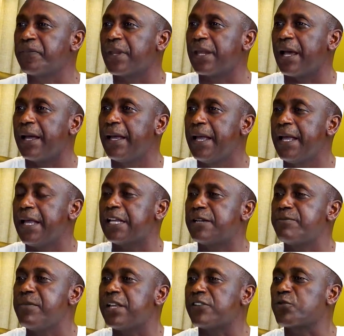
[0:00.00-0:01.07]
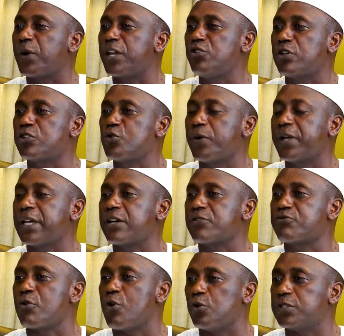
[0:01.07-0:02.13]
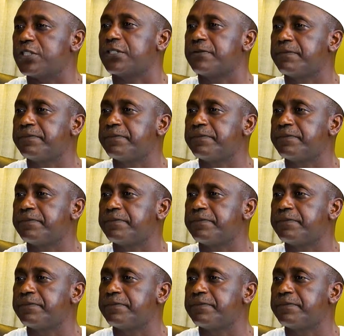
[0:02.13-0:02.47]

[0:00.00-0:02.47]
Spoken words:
Yeah? It means when you're doing a road